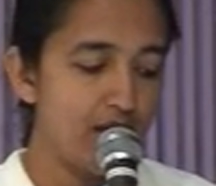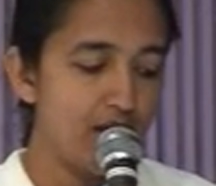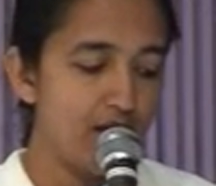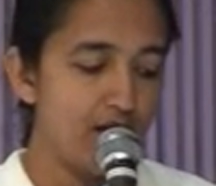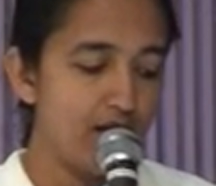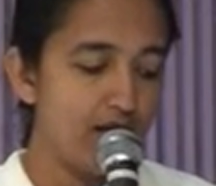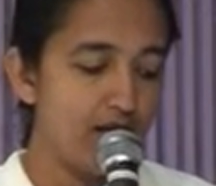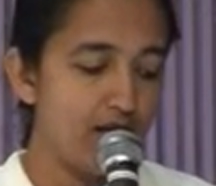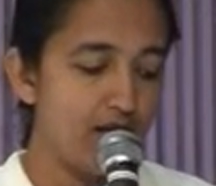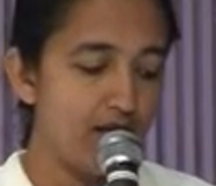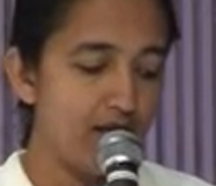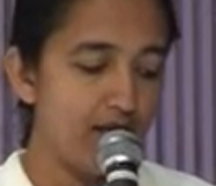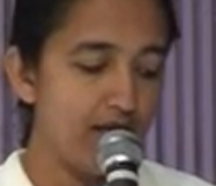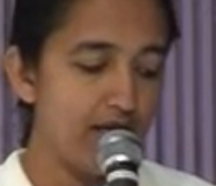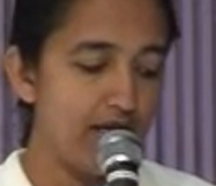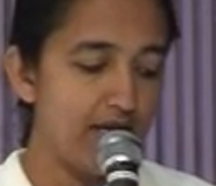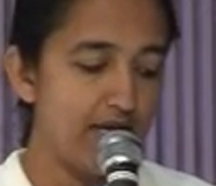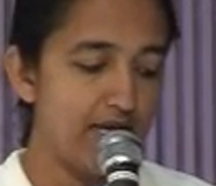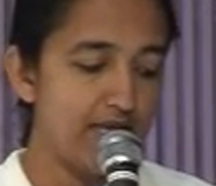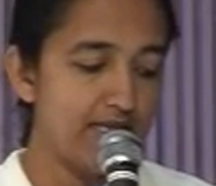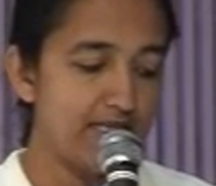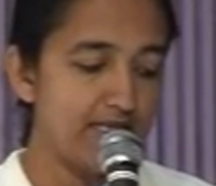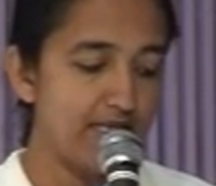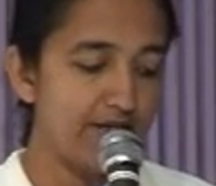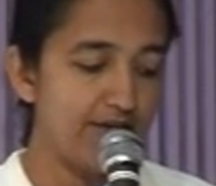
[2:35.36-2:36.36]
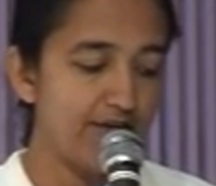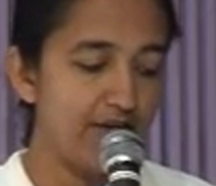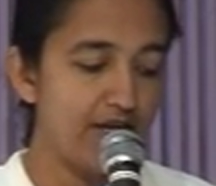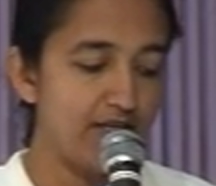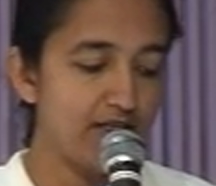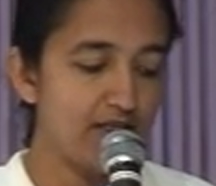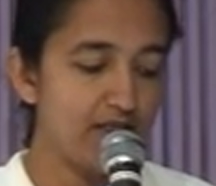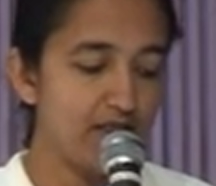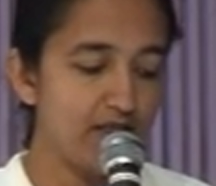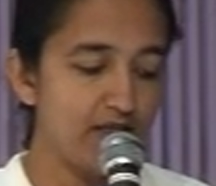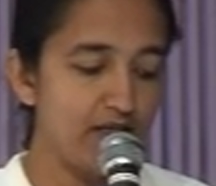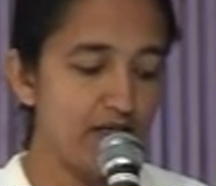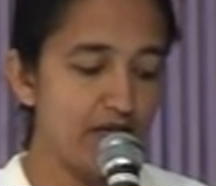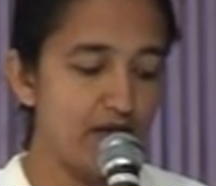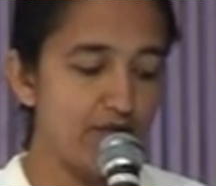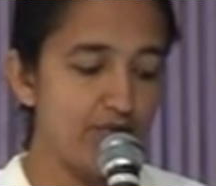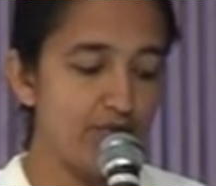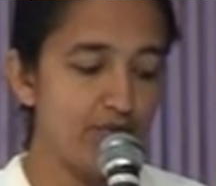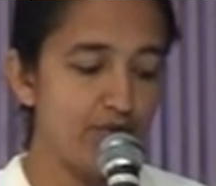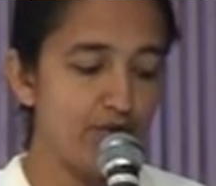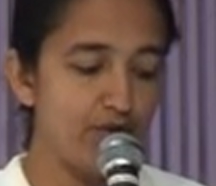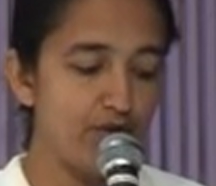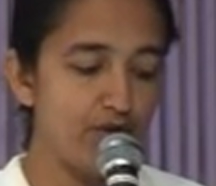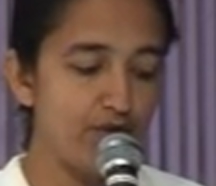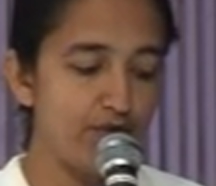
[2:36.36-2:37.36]
Uh, he has created a
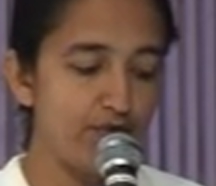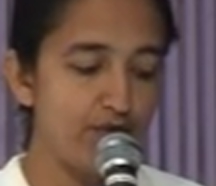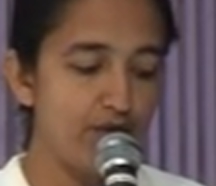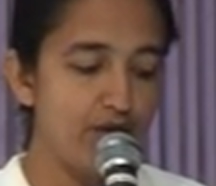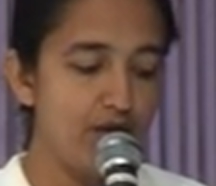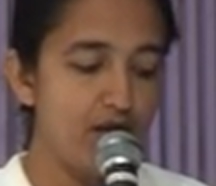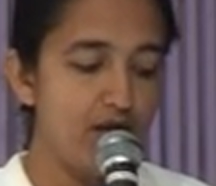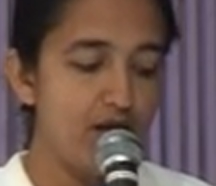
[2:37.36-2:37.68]
number of